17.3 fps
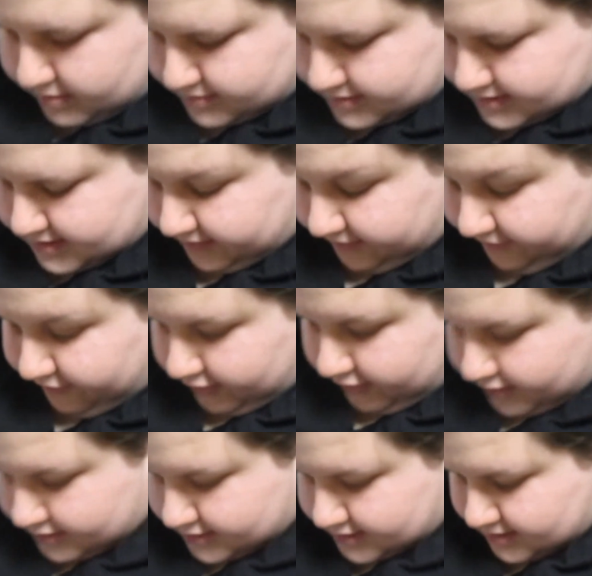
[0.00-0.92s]
was the
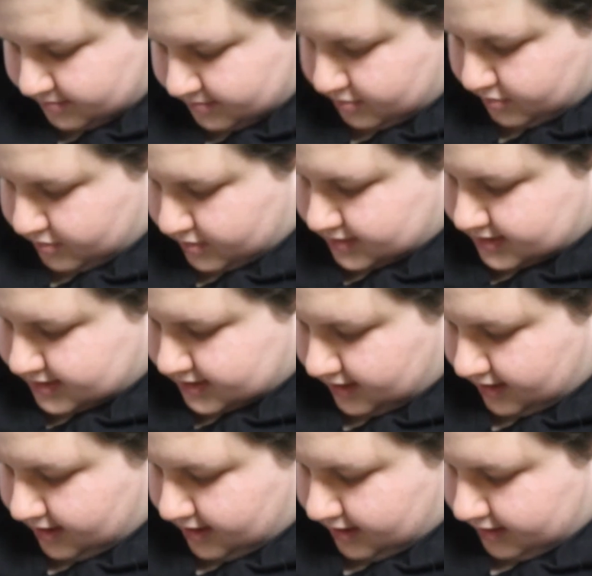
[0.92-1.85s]
first number one
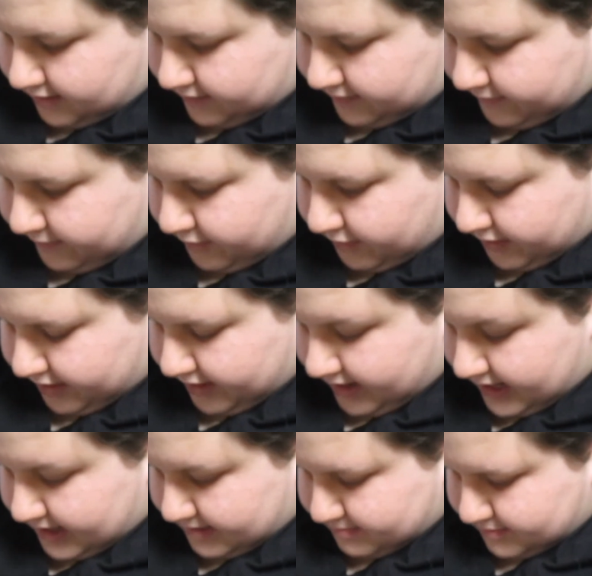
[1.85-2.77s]
song for the
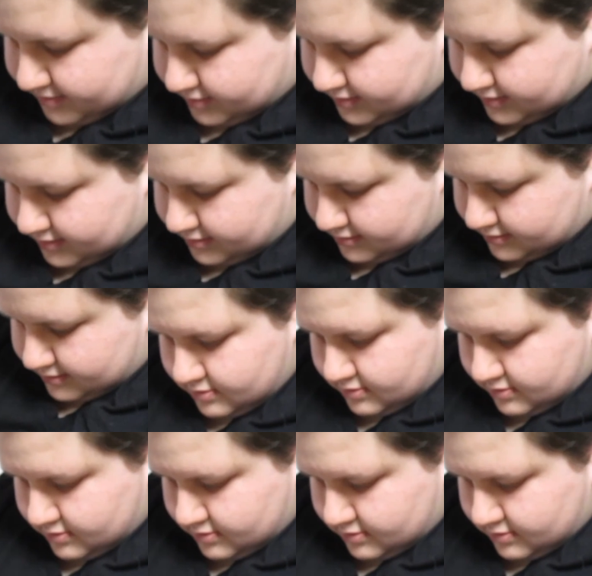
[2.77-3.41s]
animals?